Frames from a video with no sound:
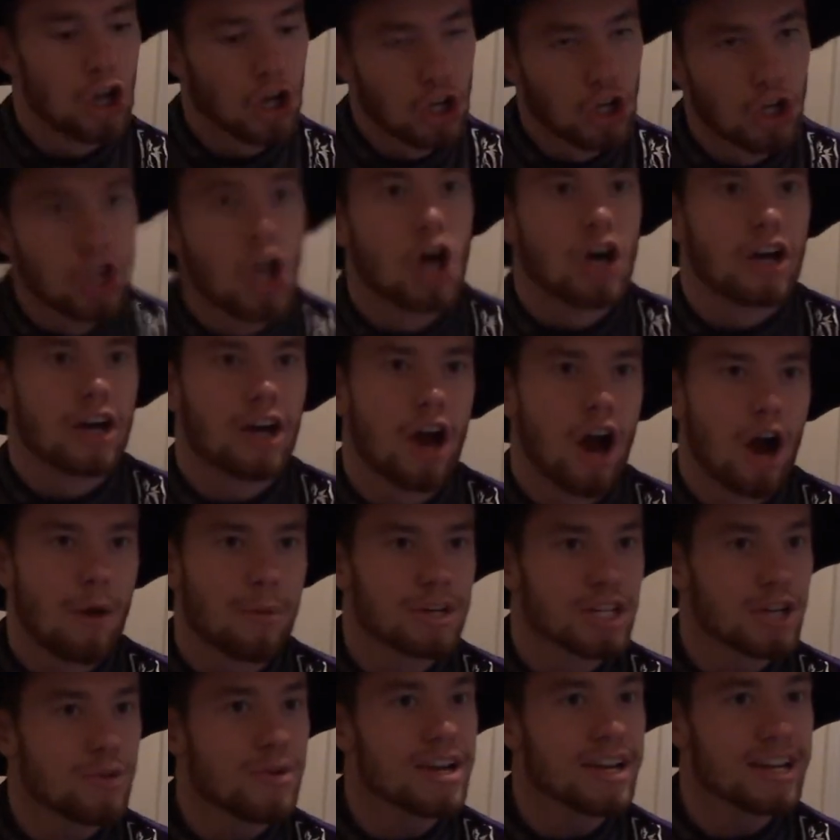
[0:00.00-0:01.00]
Look, are
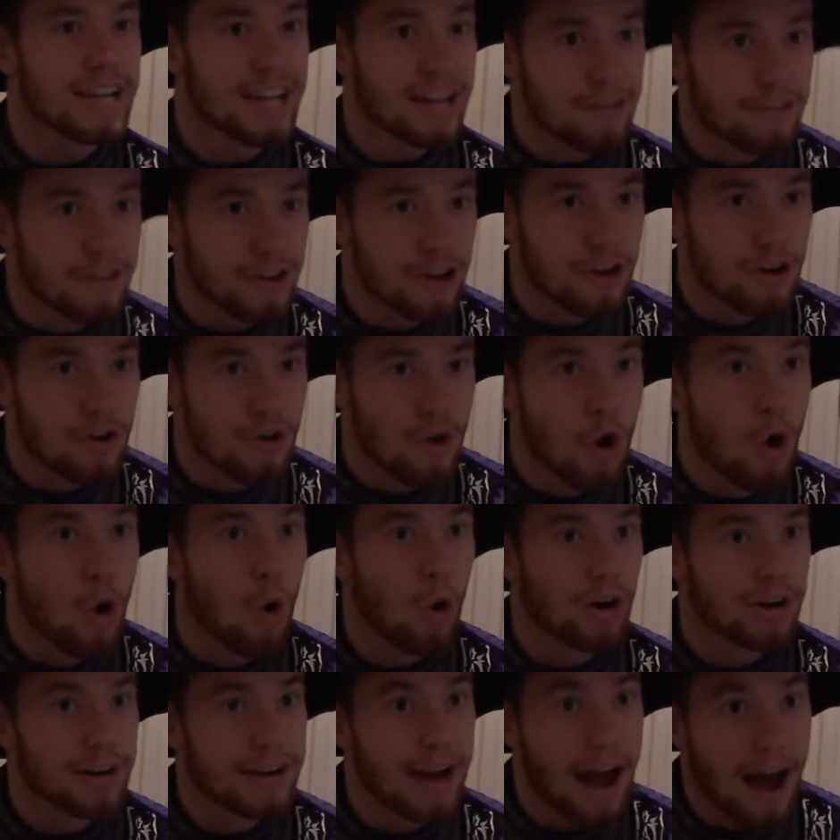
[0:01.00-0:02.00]
we doing an interview
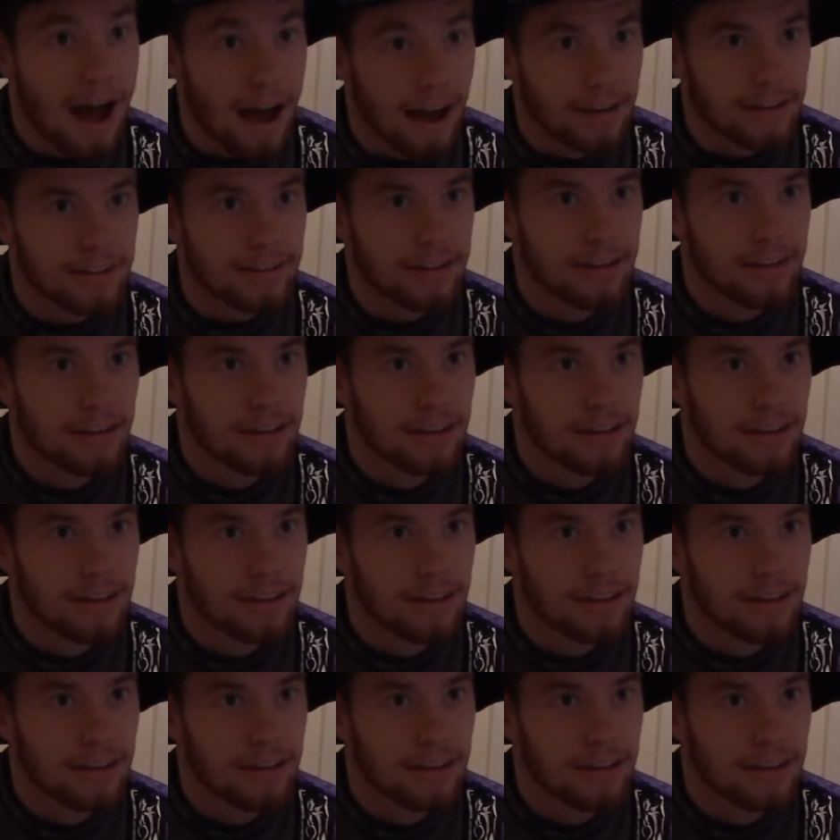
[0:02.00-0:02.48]
or not?